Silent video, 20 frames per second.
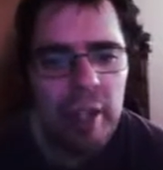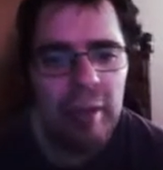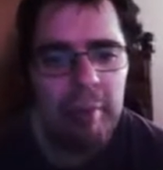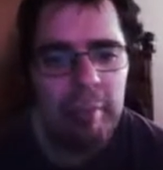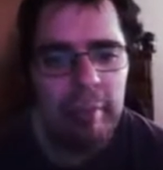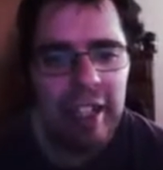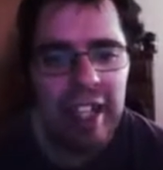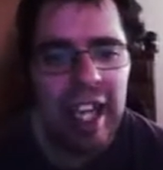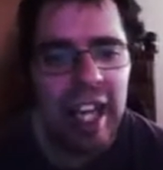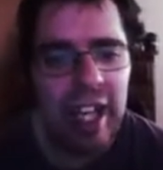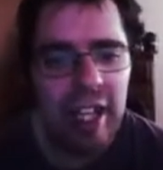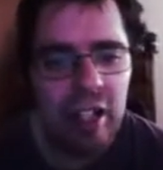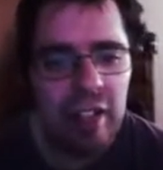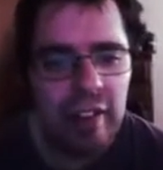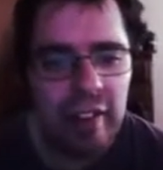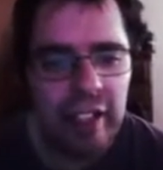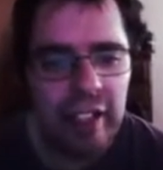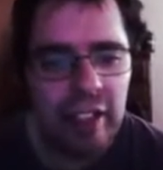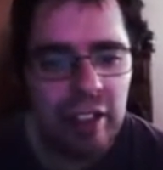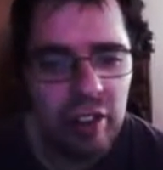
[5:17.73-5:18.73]
But yeah,
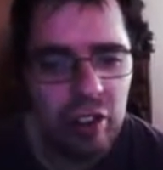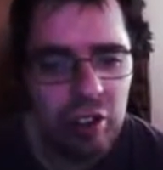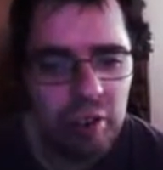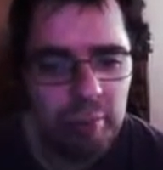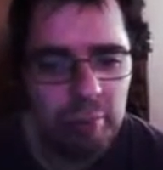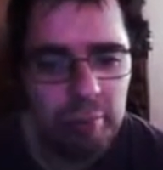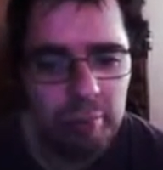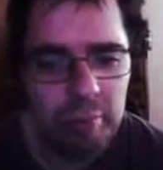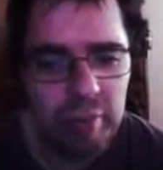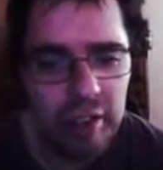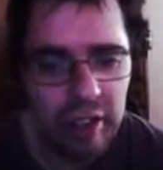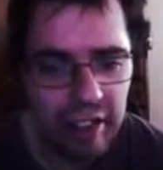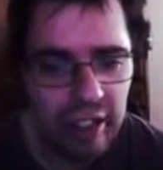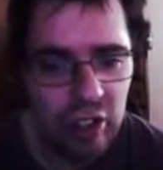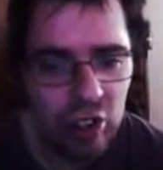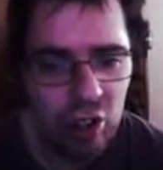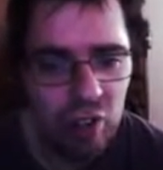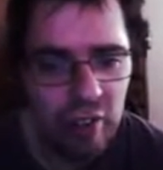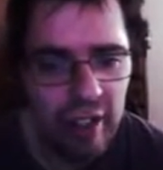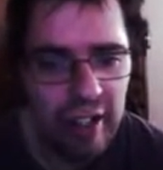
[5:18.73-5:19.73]
these are
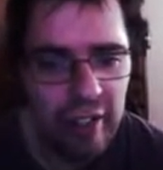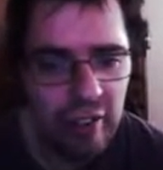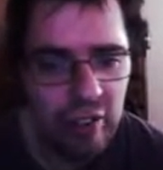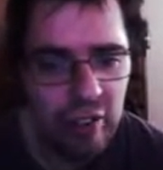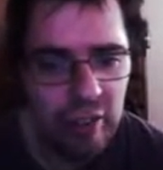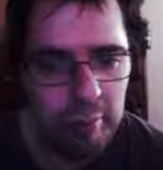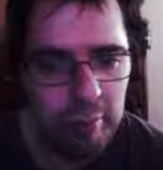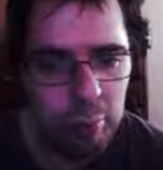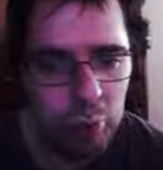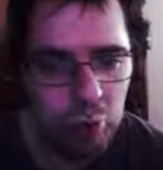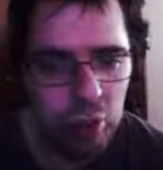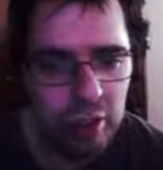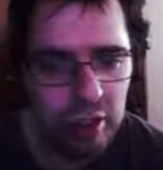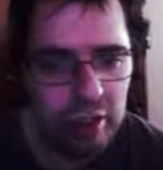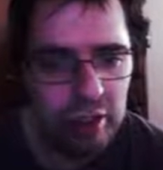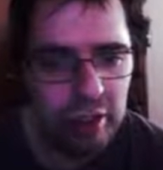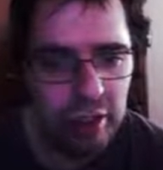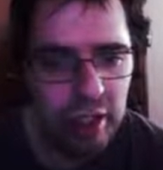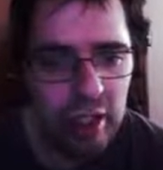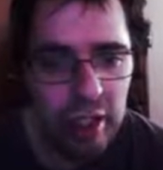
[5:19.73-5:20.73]
rather important.
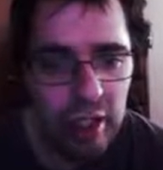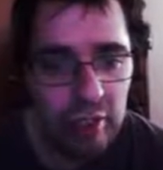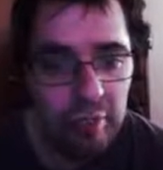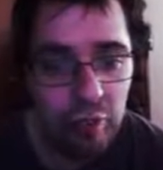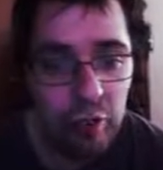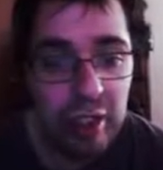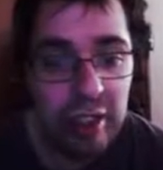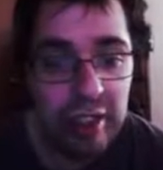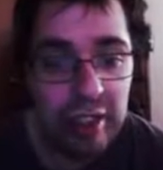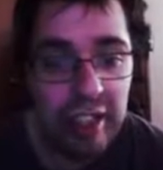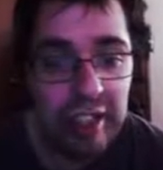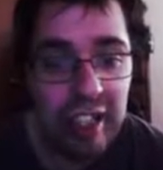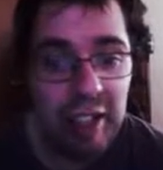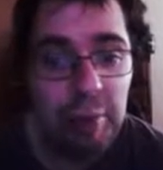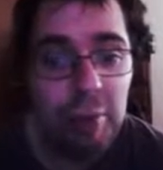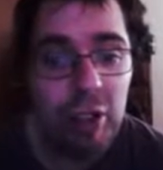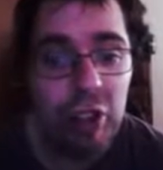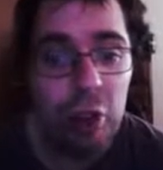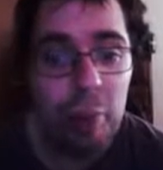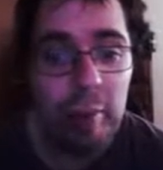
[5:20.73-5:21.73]
For instance,
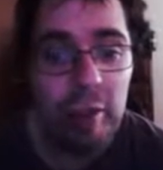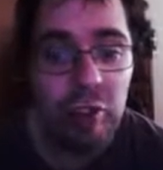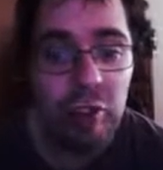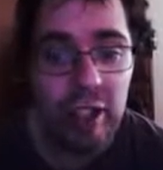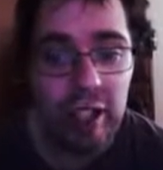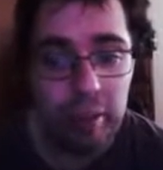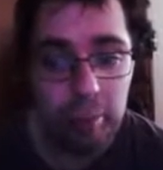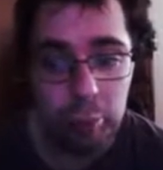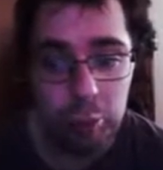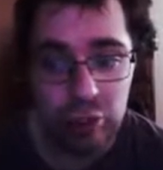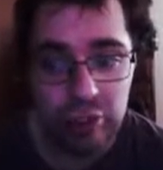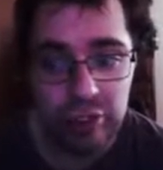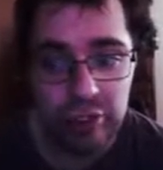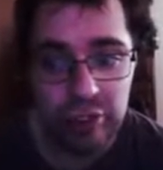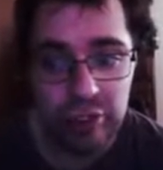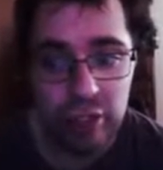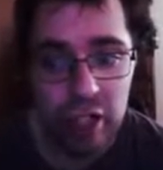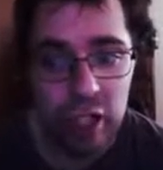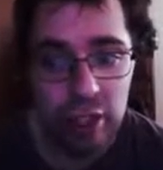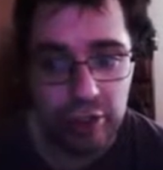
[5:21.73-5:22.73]
hemoglobin transports
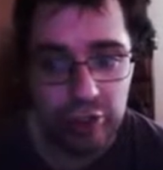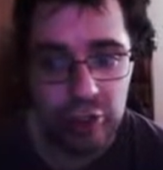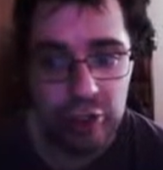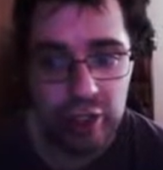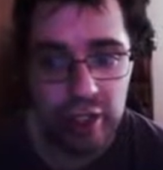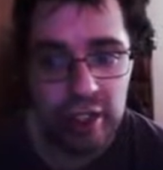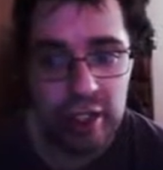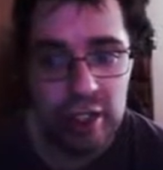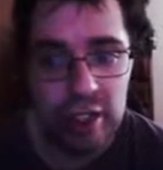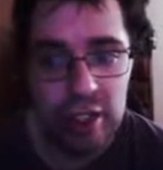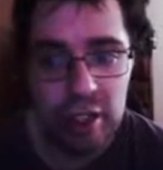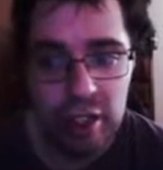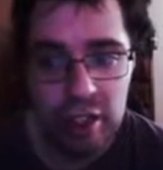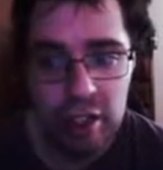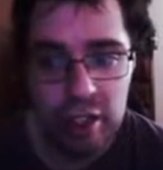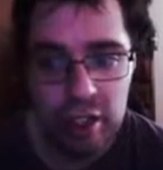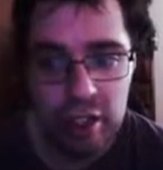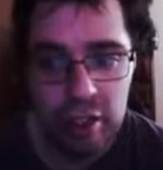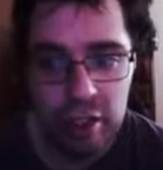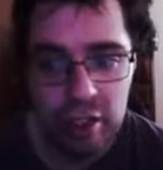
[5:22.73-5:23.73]
oxygen
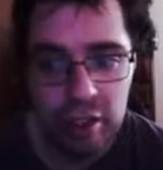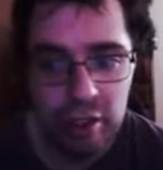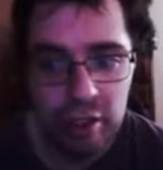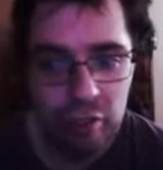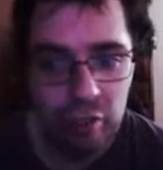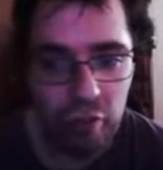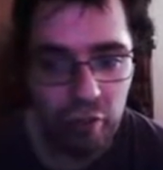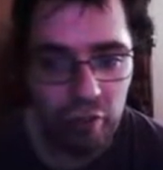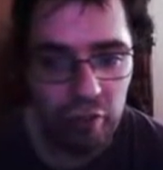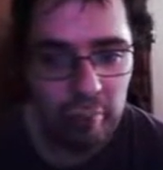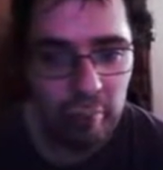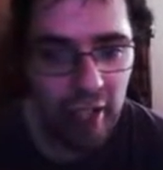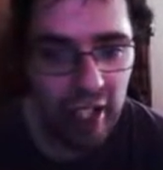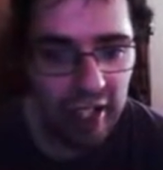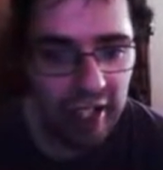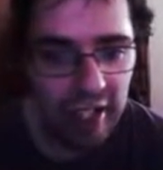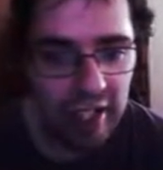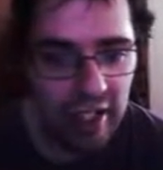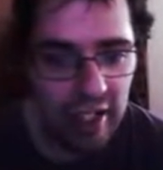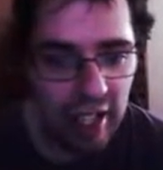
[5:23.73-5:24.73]
through the
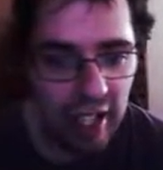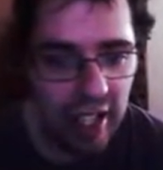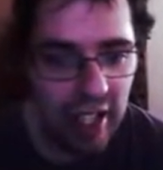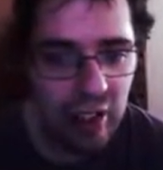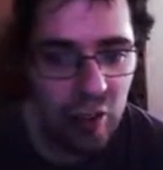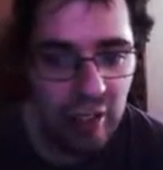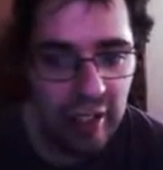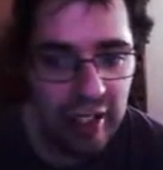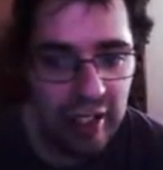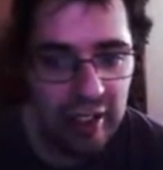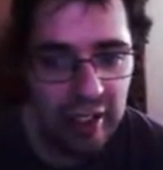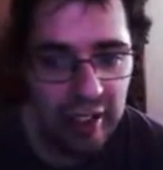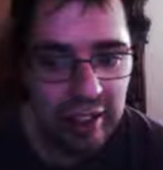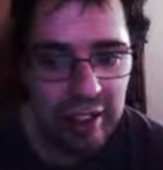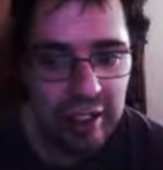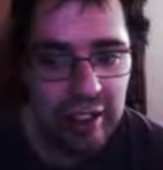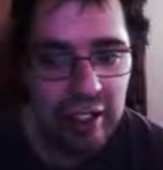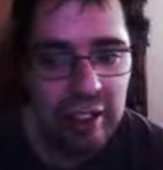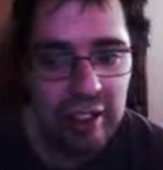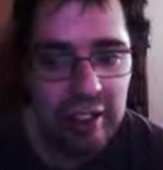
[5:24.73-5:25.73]
body, and I know
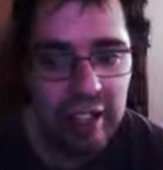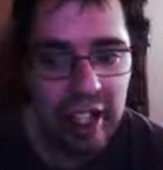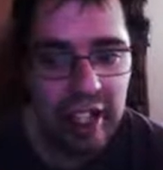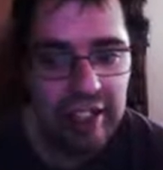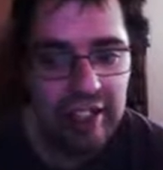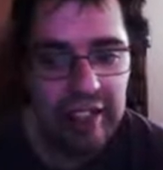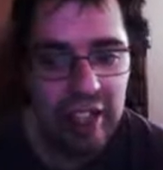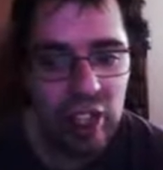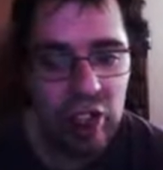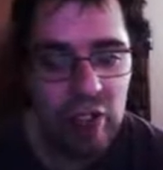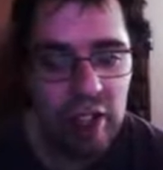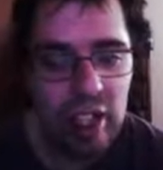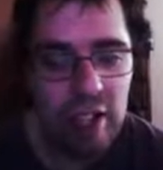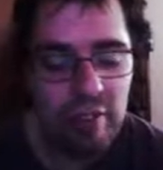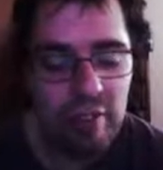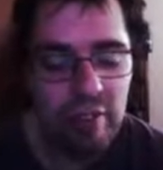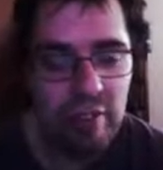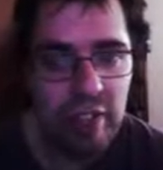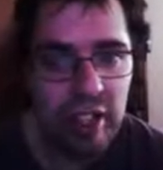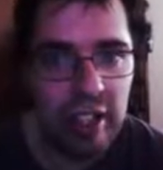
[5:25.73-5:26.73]
insulin takes care of
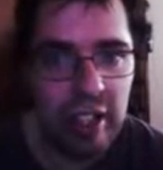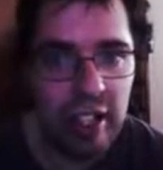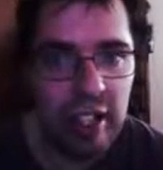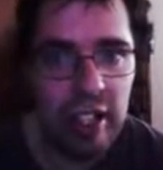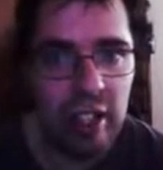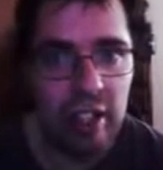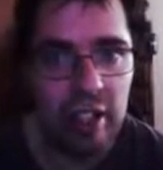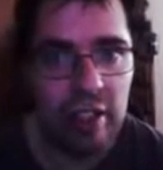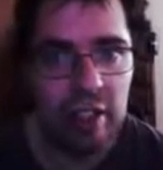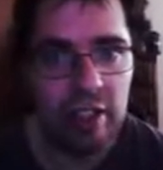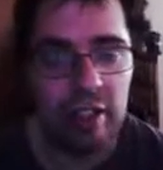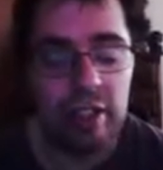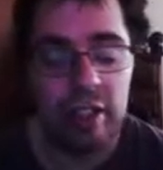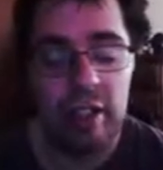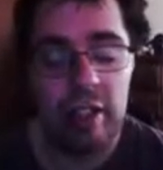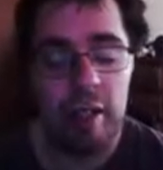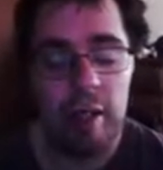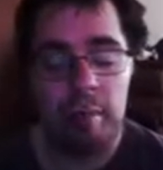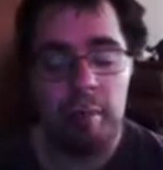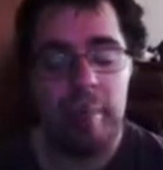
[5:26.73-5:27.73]
the
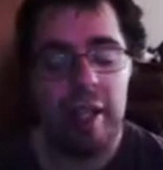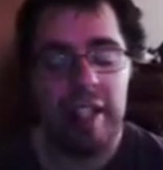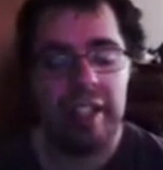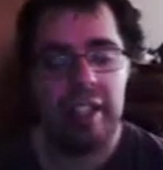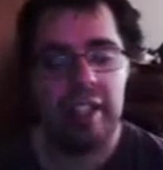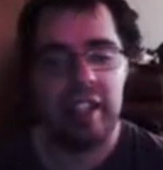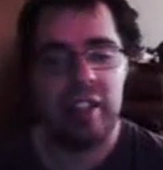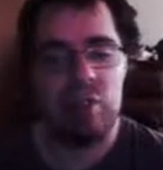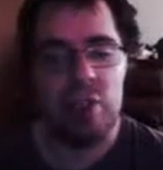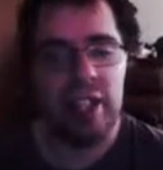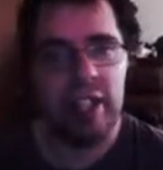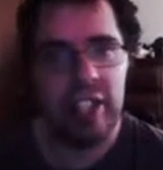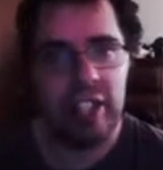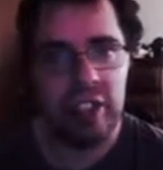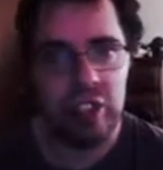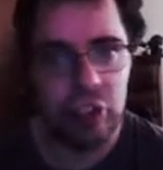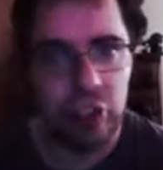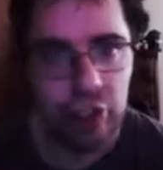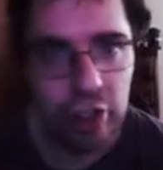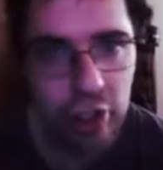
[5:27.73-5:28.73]
basically regulates
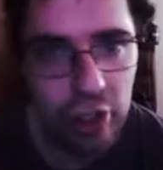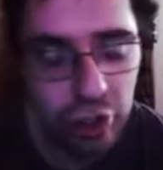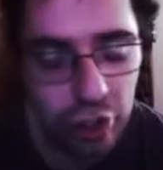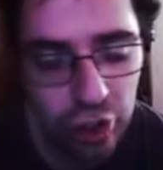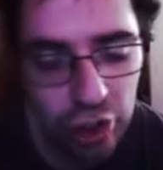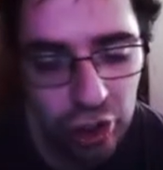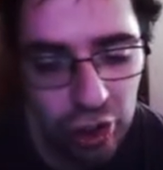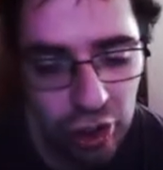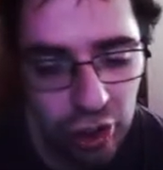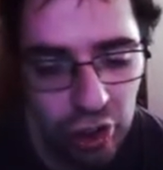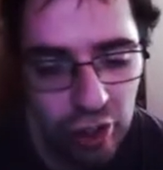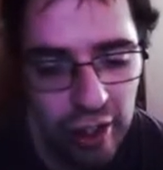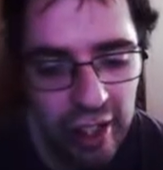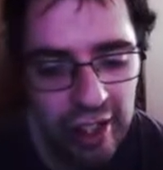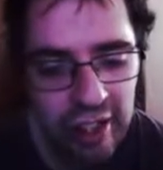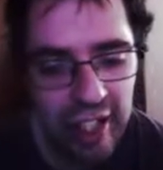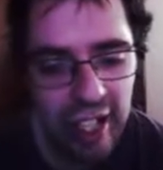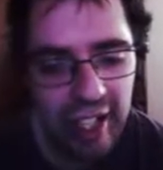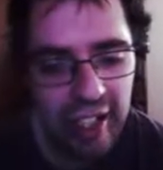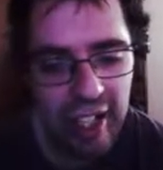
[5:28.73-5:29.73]
the sugar
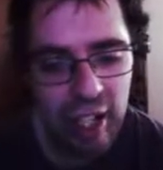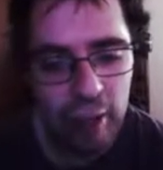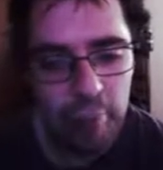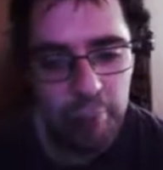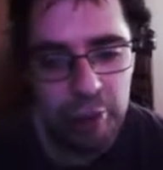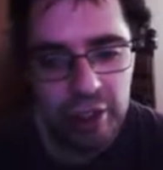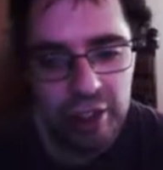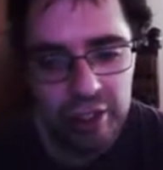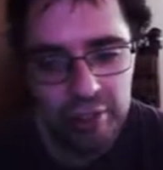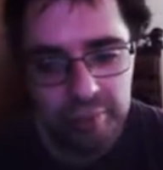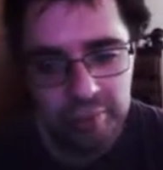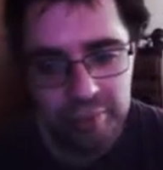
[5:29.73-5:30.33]
intake and output.